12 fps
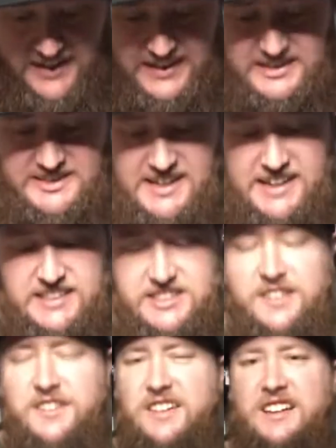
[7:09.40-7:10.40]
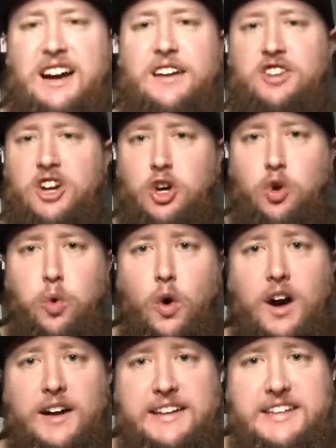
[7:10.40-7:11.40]
I said, is a kind of an
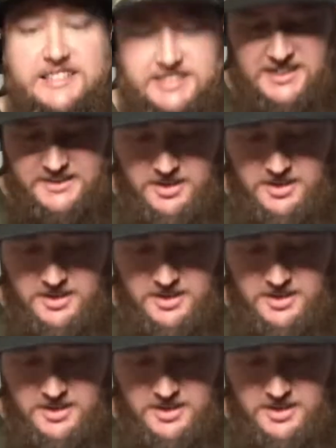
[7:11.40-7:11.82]
aquatic-y scent to